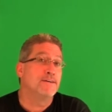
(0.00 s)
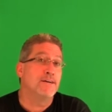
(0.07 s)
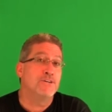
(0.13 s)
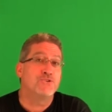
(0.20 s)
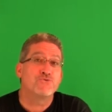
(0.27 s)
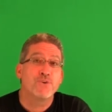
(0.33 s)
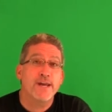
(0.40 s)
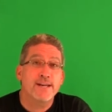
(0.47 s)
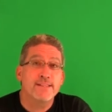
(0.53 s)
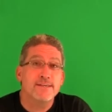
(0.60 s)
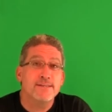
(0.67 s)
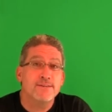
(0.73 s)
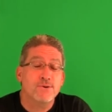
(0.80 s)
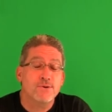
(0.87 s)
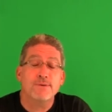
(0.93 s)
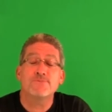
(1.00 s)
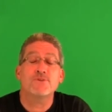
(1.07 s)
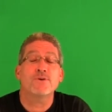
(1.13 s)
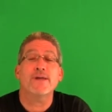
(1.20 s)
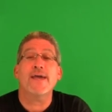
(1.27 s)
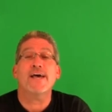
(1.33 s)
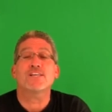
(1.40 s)
adrenaline, or I'm
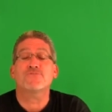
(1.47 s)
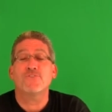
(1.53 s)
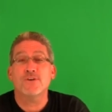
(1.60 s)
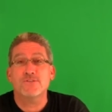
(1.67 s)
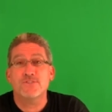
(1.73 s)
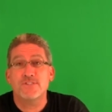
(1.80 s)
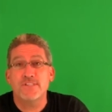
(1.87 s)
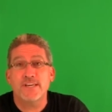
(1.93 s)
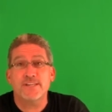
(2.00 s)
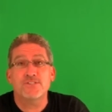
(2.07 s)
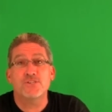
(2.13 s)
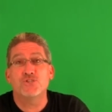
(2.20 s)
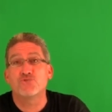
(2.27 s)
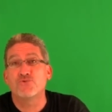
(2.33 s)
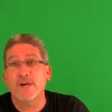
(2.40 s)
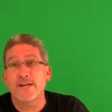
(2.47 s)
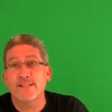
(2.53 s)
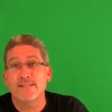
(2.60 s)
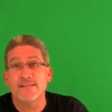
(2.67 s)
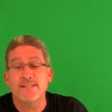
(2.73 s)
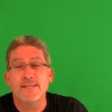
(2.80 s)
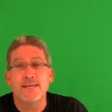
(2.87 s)
sorry, Asphalt 6
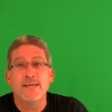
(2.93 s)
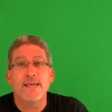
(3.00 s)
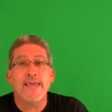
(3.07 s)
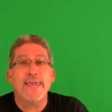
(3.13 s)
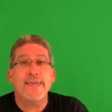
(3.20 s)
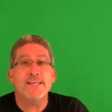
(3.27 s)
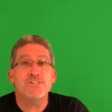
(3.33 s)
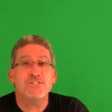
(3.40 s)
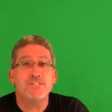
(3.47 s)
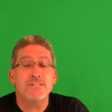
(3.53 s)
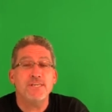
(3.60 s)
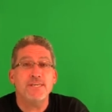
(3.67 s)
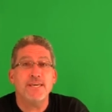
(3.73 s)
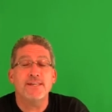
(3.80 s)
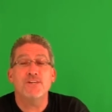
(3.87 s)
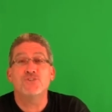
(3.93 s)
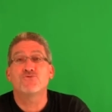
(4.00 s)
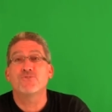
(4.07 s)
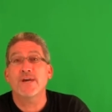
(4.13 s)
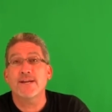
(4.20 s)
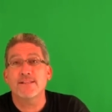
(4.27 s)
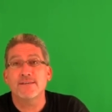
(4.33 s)
Adrenaline, HD, and
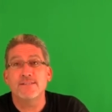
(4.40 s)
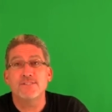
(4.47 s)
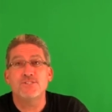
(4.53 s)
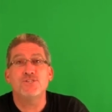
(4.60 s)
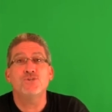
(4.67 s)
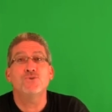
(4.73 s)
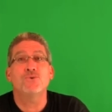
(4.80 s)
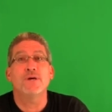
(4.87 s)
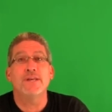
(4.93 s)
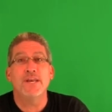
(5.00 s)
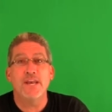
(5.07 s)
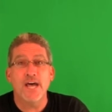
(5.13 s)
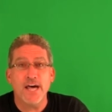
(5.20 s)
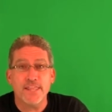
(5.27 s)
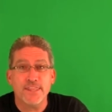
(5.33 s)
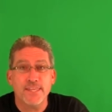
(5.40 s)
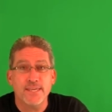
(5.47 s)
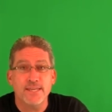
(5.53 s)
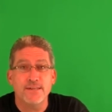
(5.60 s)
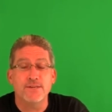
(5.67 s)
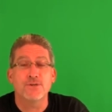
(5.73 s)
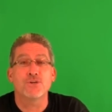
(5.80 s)
Adrenaline to
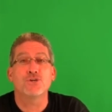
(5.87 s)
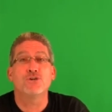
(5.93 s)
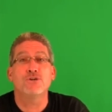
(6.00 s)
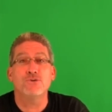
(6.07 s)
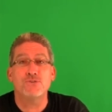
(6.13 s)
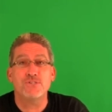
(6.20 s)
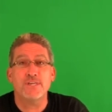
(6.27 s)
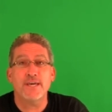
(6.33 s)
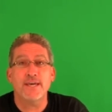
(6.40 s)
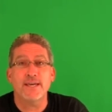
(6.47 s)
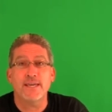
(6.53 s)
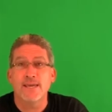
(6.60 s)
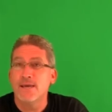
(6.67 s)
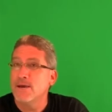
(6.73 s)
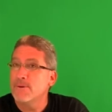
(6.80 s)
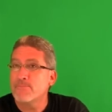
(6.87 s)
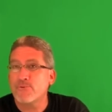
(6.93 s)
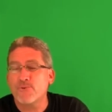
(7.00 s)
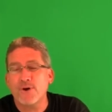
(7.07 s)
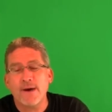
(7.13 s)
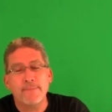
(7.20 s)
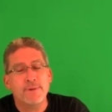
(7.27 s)
nothing. Goose Egg
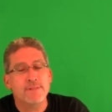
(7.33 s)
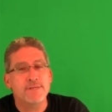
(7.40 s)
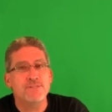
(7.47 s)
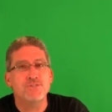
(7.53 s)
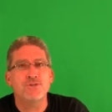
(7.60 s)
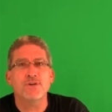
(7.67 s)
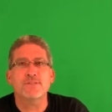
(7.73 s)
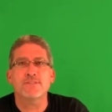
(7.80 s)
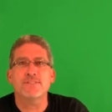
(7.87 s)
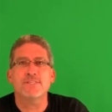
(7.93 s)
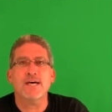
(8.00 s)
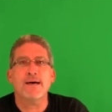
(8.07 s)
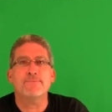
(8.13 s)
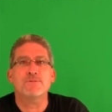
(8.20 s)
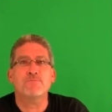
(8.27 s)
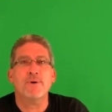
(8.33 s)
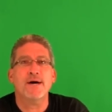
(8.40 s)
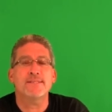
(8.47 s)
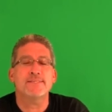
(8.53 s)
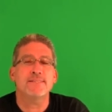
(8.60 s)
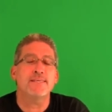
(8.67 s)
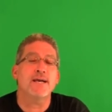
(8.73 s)
prominently took the top
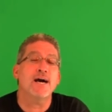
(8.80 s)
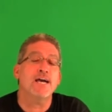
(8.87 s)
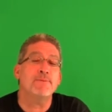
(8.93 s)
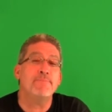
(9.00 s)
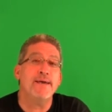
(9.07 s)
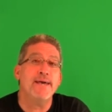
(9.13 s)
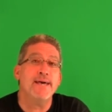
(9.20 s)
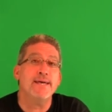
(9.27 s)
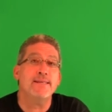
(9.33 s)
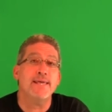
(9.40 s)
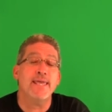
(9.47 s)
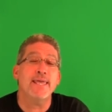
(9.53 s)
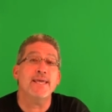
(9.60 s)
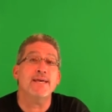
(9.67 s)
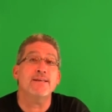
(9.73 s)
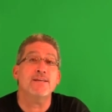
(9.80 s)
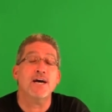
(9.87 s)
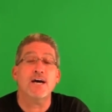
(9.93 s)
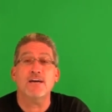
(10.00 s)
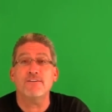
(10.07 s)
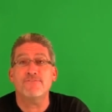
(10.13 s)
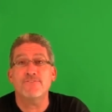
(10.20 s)
spots in the iPad and
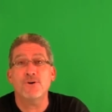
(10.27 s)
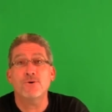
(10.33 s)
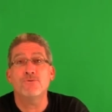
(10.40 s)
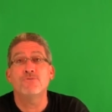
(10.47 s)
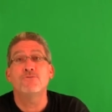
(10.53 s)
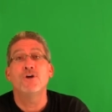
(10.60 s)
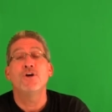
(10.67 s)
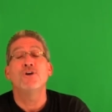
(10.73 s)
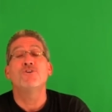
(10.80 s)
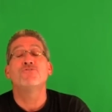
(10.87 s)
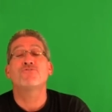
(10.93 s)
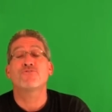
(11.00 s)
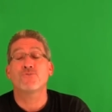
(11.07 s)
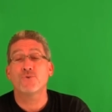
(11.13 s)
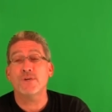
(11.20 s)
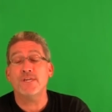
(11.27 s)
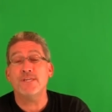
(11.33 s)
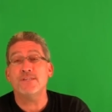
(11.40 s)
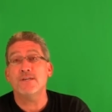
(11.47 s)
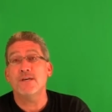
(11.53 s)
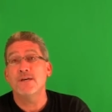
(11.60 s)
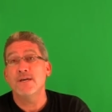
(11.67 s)
iPhone
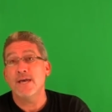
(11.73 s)
free